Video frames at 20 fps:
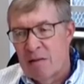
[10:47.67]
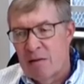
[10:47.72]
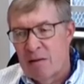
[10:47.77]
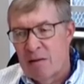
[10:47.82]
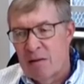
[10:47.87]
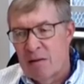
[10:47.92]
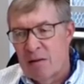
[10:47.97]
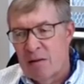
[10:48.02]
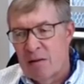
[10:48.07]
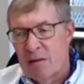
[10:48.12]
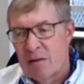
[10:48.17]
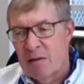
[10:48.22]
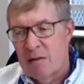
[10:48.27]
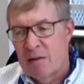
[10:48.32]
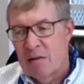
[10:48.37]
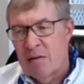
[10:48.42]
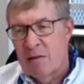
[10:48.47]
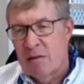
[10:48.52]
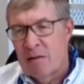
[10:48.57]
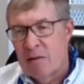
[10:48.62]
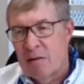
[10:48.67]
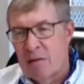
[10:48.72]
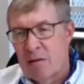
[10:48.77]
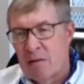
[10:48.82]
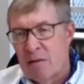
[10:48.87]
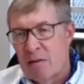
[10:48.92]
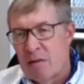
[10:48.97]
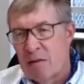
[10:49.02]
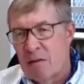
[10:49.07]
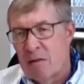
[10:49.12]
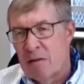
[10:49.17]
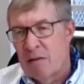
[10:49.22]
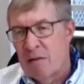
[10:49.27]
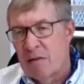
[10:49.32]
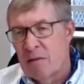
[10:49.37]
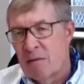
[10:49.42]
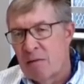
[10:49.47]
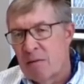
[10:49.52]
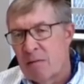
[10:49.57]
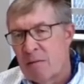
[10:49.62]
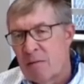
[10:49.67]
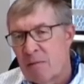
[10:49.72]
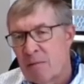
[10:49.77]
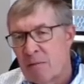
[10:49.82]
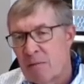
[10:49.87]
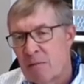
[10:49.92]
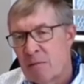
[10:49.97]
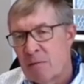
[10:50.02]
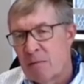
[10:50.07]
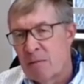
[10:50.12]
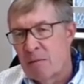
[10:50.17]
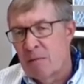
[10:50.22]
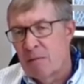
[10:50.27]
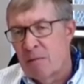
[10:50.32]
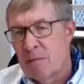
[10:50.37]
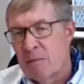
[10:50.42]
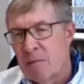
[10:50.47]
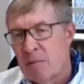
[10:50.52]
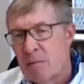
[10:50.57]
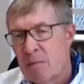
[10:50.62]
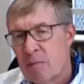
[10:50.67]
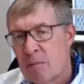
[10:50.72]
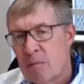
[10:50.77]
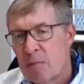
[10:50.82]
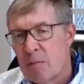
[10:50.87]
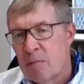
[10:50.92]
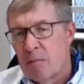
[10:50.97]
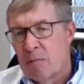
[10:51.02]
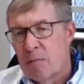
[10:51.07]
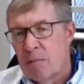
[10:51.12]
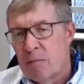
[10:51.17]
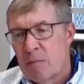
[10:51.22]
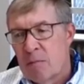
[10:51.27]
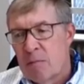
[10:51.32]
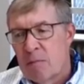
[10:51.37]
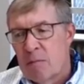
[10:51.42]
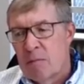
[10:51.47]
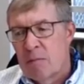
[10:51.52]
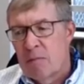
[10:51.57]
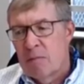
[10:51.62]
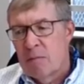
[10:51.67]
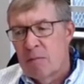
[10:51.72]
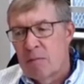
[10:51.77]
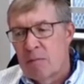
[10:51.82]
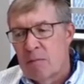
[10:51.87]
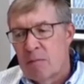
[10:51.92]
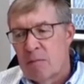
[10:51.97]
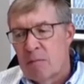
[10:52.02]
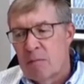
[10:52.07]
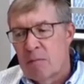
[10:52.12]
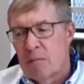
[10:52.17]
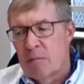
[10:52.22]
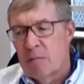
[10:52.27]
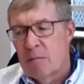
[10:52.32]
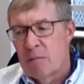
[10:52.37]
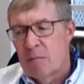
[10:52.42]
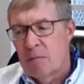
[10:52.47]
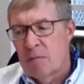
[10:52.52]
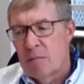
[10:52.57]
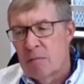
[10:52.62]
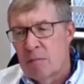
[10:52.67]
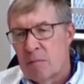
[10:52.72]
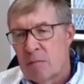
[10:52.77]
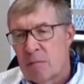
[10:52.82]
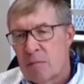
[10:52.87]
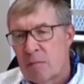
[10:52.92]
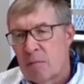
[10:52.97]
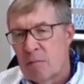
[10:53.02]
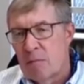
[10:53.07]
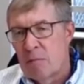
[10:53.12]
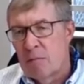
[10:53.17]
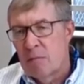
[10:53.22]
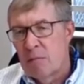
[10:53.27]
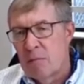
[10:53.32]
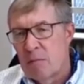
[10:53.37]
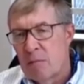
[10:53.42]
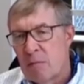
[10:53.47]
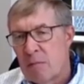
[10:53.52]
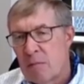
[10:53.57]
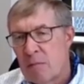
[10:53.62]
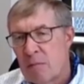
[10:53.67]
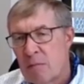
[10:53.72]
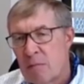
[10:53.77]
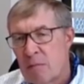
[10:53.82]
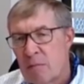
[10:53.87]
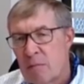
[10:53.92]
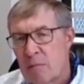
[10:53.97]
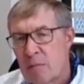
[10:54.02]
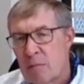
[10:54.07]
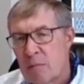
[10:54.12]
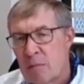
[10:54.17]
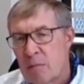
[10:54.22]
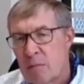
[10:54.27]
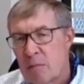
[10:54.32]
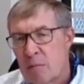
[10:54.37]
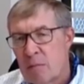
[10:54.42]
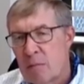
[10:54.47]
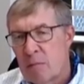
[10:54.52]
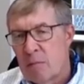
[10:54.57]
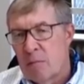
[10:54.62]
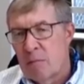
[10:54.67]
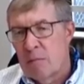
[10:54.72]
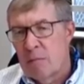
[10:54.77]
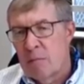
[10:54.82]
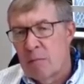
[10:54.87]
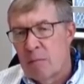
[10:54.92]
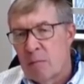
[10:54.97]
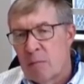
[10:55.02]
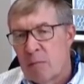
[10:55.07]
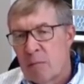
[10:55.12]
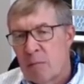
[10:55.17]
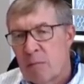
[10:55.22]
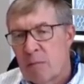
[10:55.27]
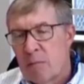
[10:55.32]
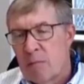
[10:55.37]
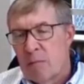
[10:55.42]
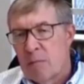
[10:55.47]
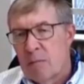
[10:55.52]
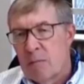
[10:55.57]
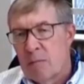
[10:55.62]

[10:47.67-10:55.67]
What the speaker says: No words are spoken by the person on screen.